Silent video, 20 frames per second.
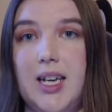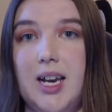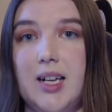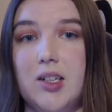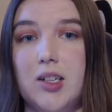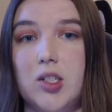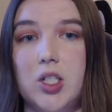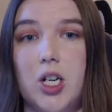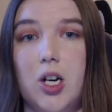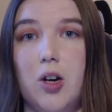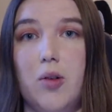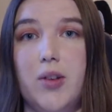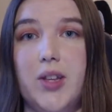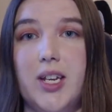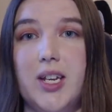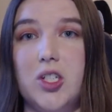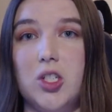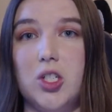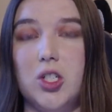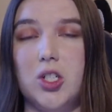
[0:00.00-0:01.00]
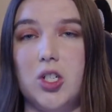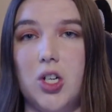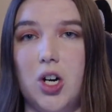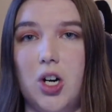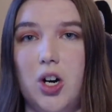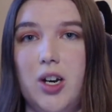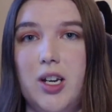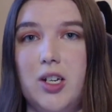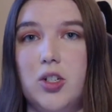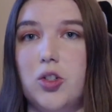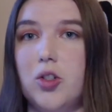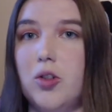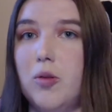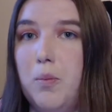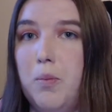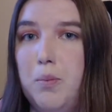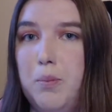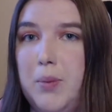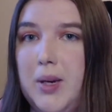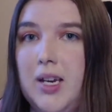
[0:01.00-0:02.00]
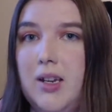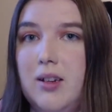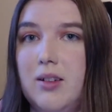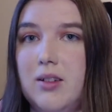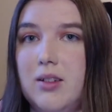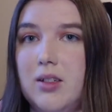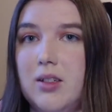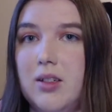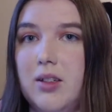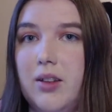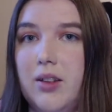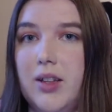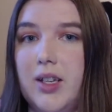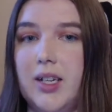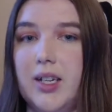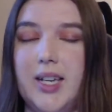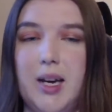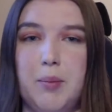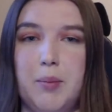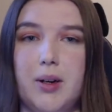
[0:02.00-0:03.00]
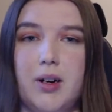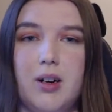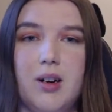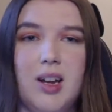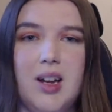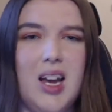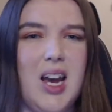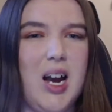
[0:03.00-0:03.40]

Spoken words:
and so they started to beat the leper.